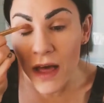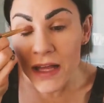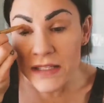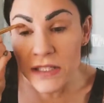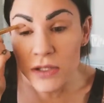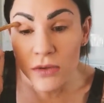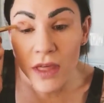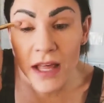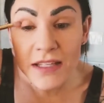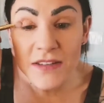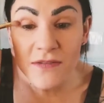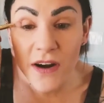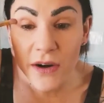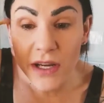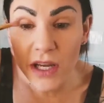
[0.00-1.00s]
so that's
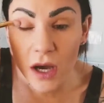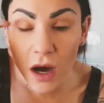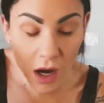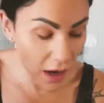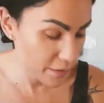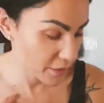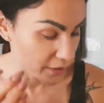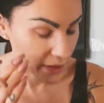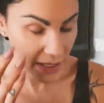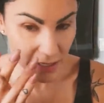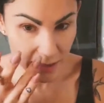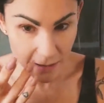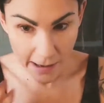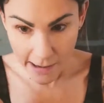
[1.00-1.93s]
very coppery,